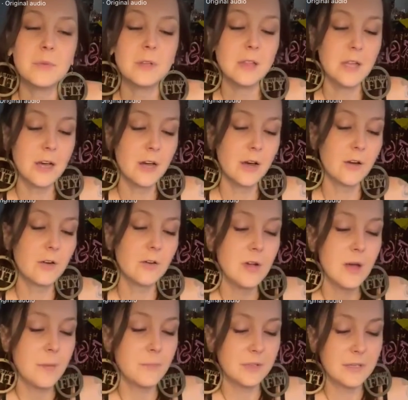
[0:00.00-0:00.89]
down
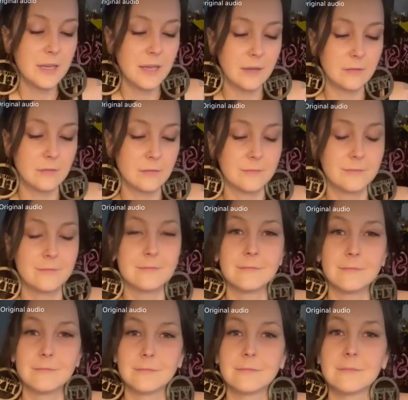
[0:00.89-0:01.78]
below. But
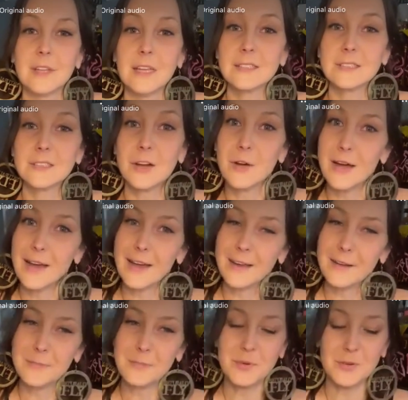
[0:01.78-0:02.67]
let's go
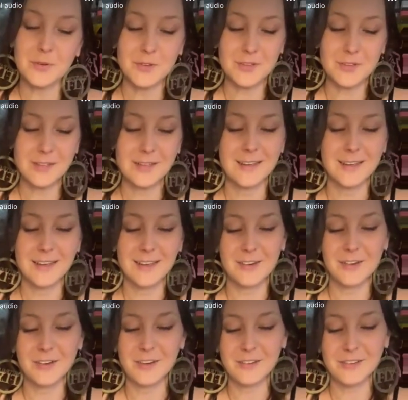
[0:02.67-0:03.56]
ahead and pull
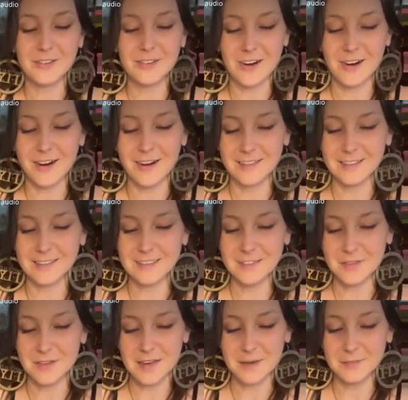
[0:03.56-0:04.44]
an oracle card and
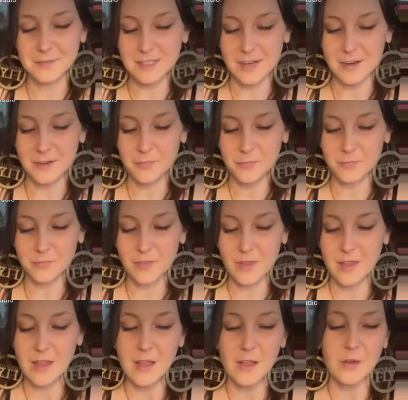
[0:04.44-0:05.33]
see what comes out.
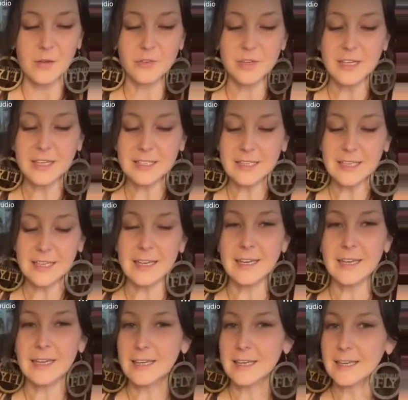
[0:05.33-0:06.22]

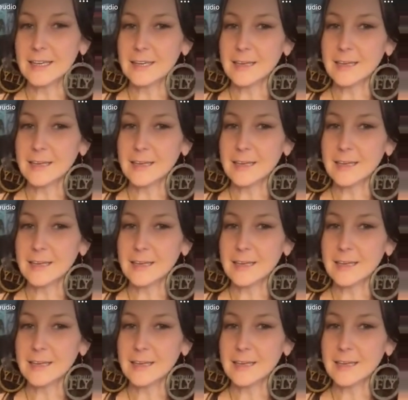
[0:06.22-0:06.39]
Reclaim.